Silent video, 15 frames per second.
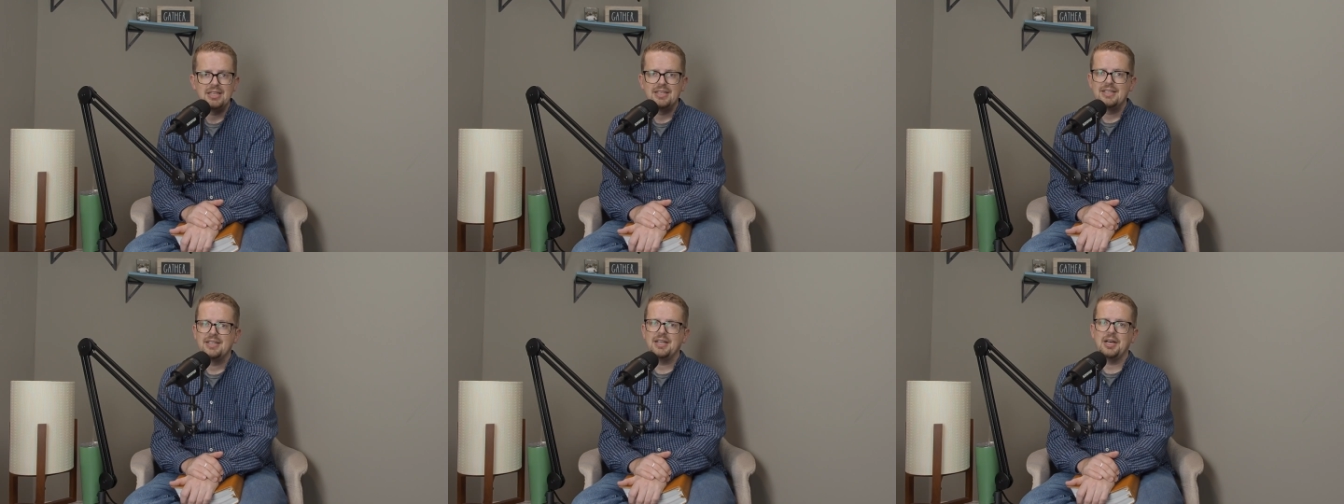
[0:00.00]

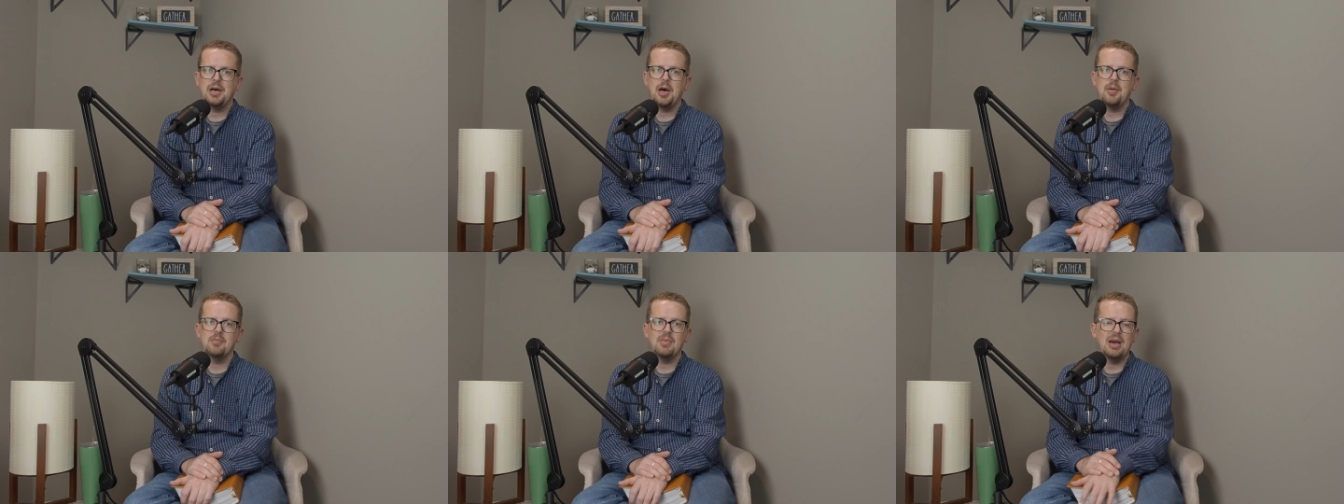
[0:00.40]

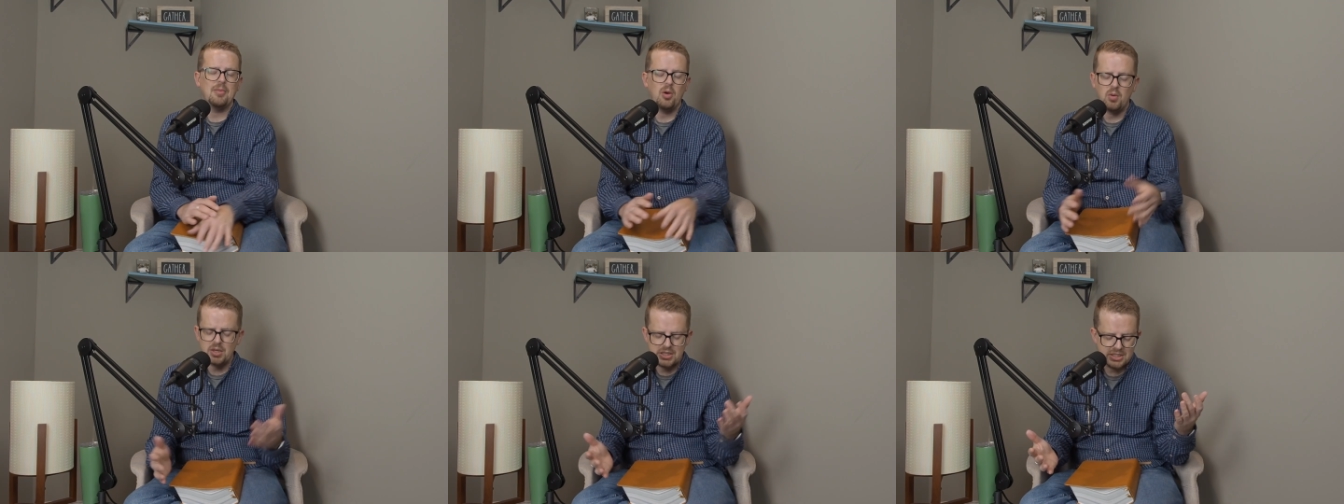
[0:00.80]
I'm
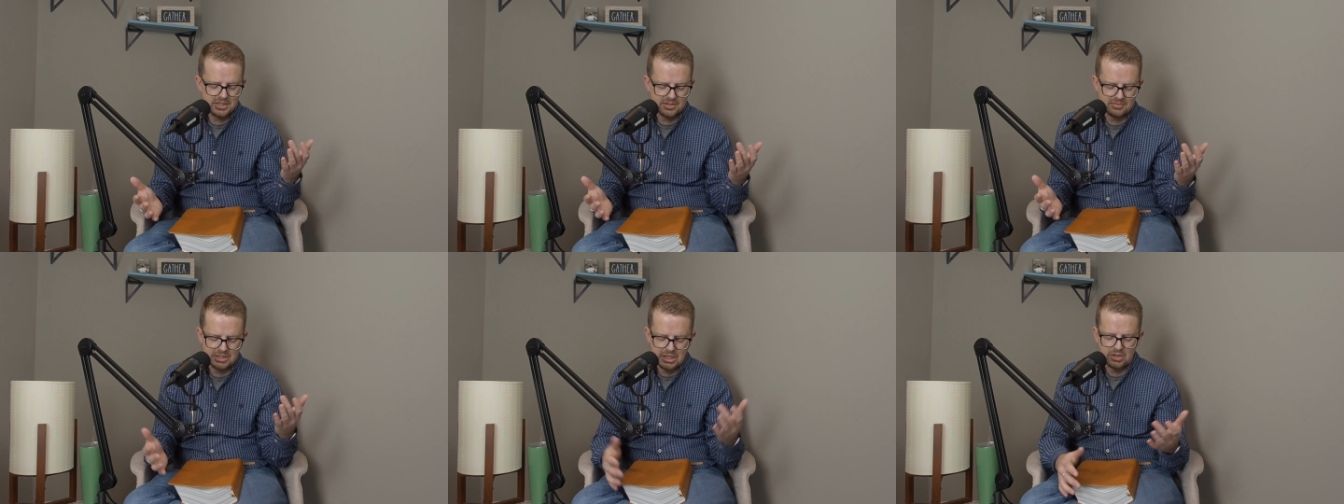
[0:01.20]
always
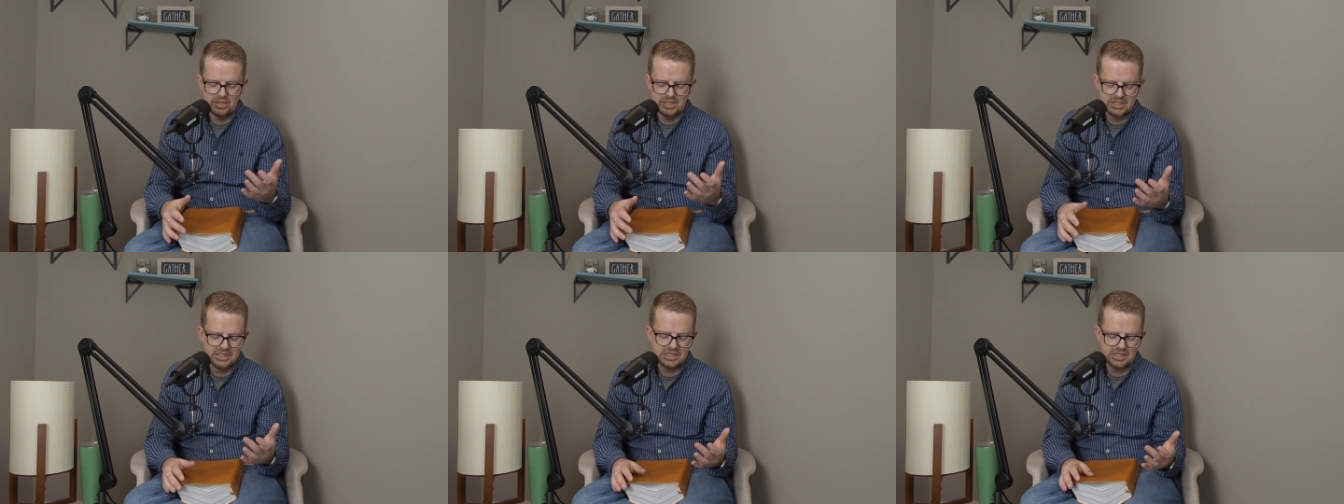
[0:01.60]

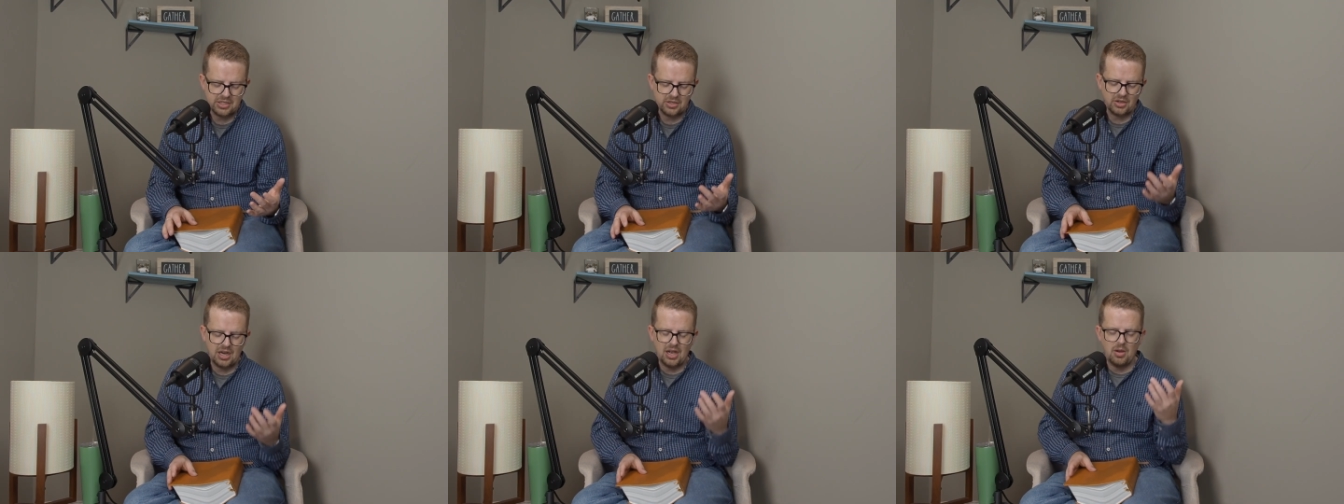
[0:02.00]
curious to
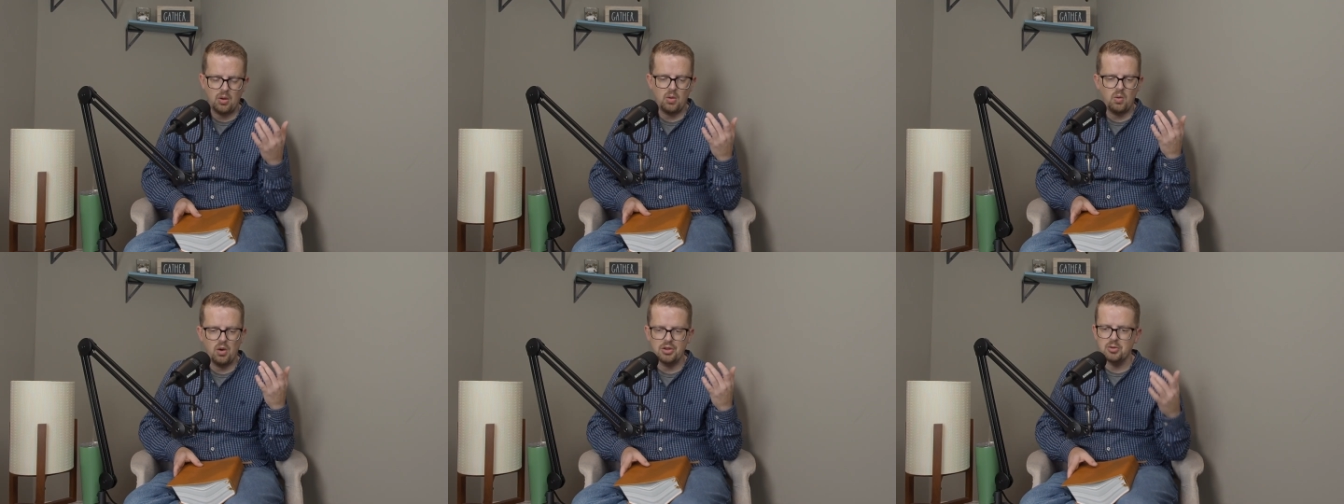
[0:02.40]
hear
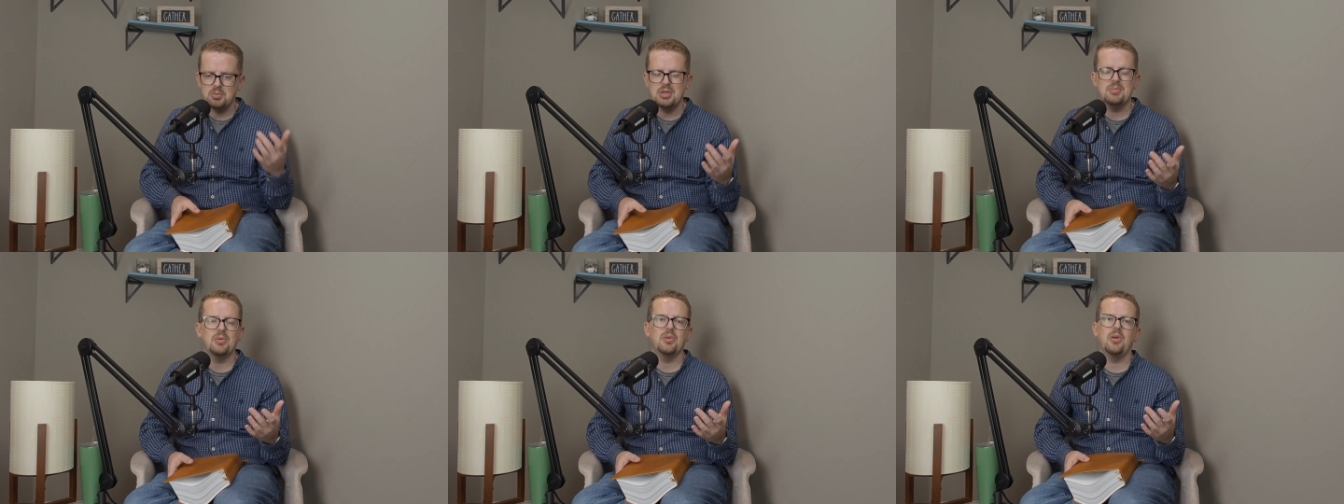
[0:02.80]
how other
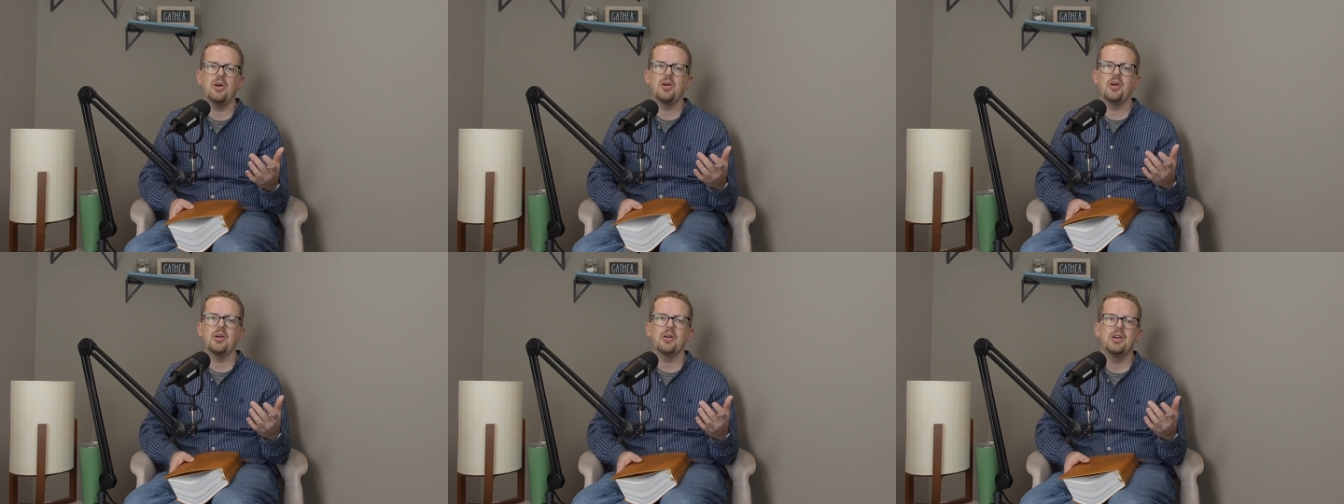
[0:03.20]
people
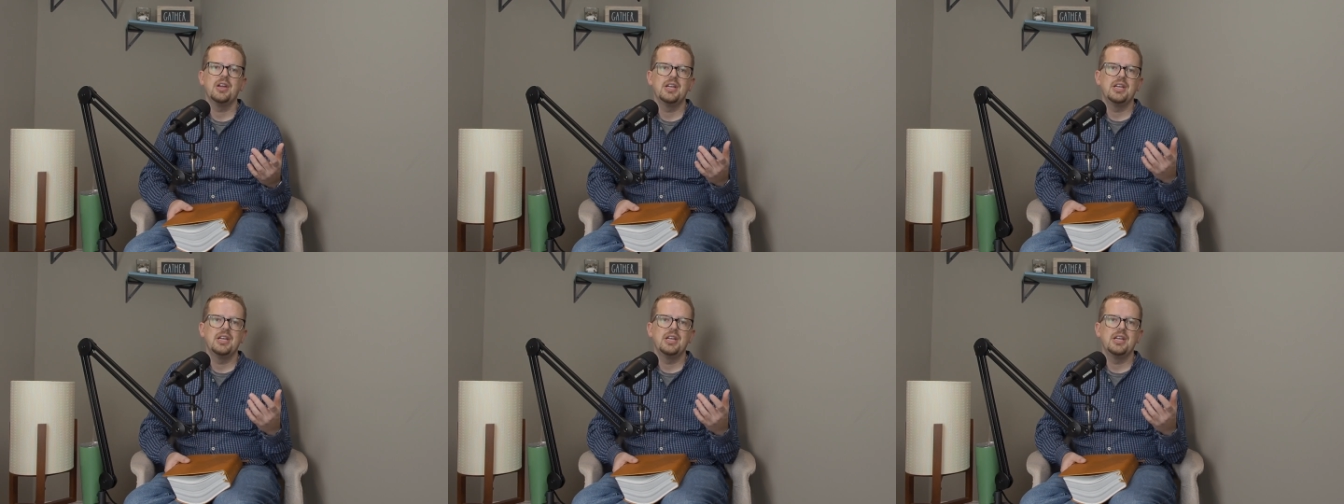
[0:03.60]
are